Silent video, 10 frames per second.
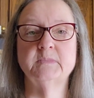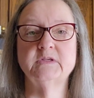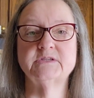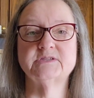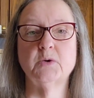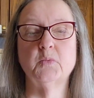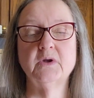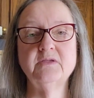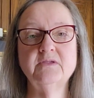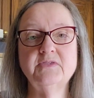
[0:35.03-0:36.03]
So
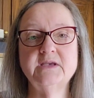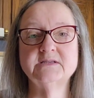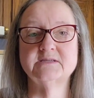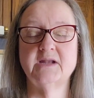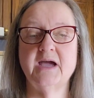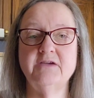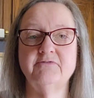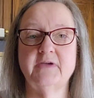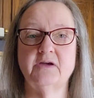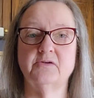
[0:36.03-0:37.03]
one of the things that I have
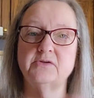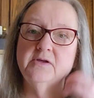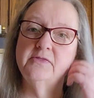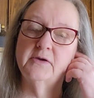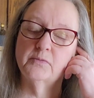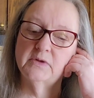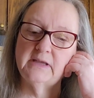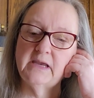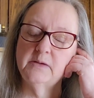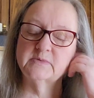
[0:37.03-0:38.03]
found that
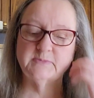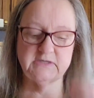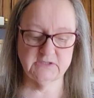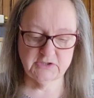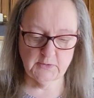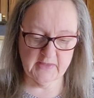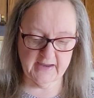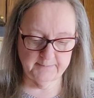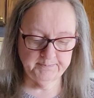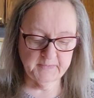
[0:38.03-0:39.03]
really helps me to do
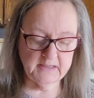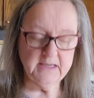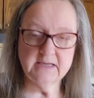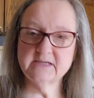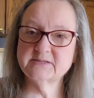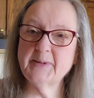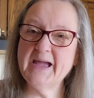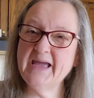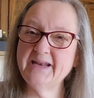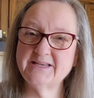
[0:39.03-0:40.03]
that is by
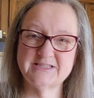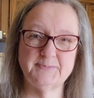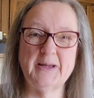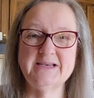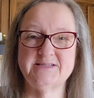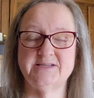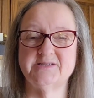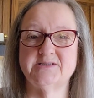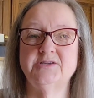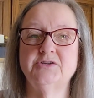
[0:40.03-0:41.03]
adding
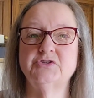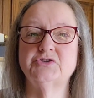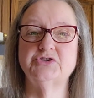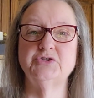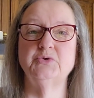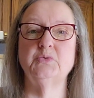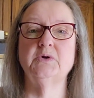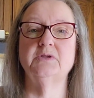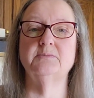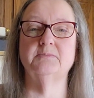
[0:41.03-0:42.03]
spices to
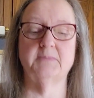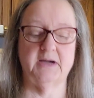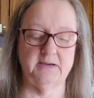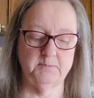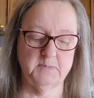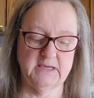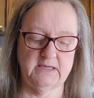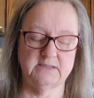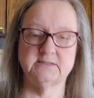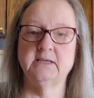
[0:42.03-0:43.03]
my
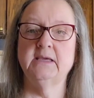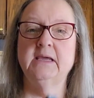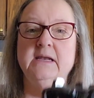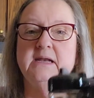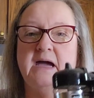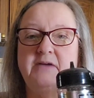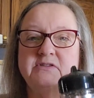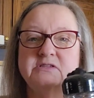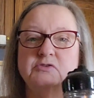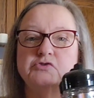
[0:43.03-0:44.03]
meat. Now I have
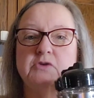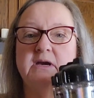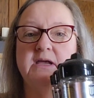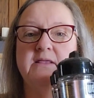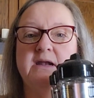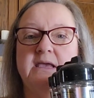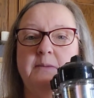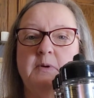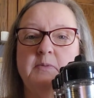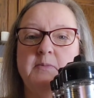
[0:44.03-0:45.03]
this little tray that I
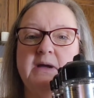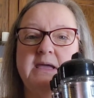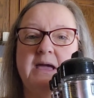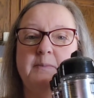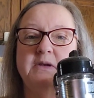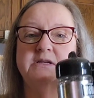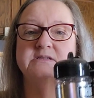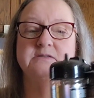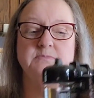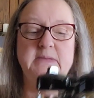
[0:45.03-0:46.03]
keep up in my cabinet.
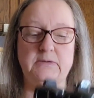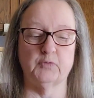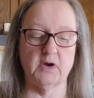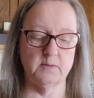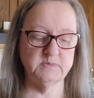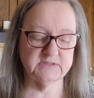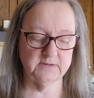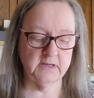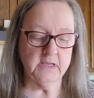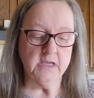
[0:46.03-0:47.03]
It's meat rubs, and
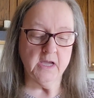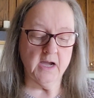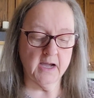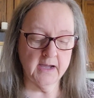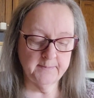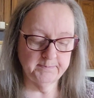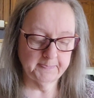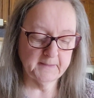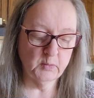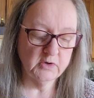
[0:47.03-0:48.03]
I
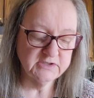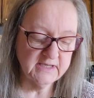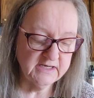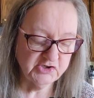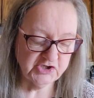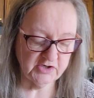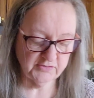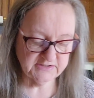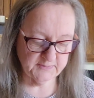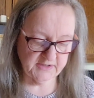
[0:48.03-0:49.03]
want to kind of share
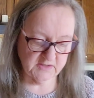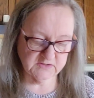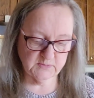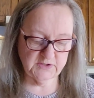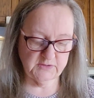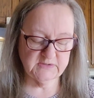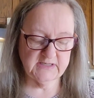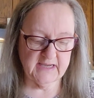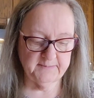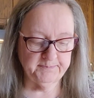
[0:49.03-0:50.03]
some of those with you
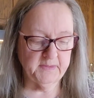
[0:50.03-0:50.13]
today.